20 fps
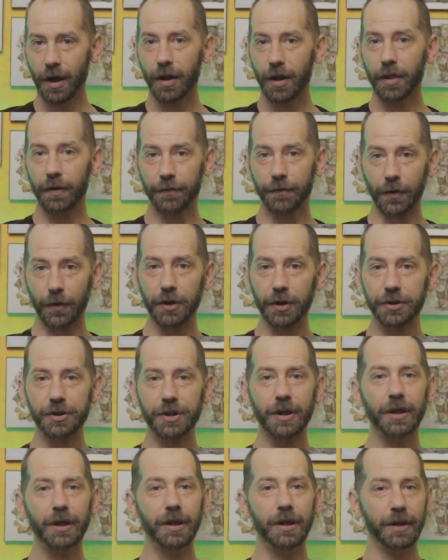The first
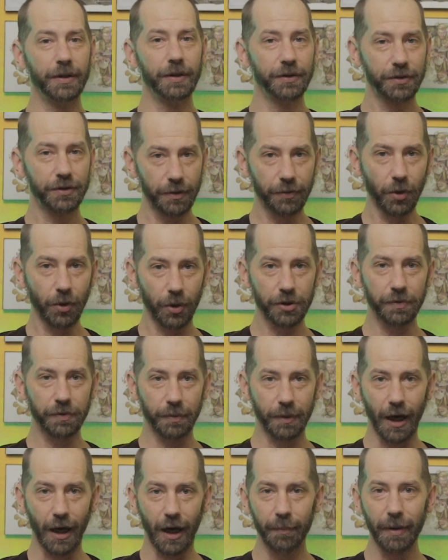is, of course, from
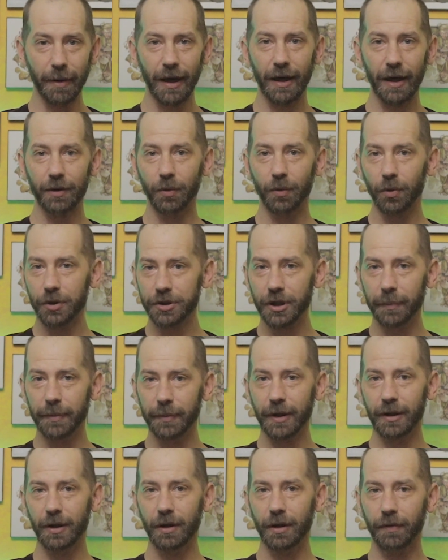combat or something
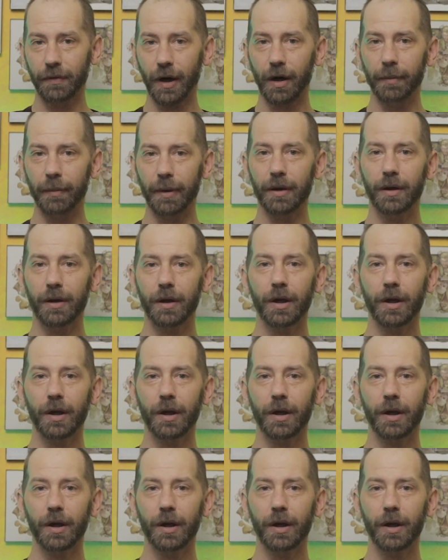in the environment.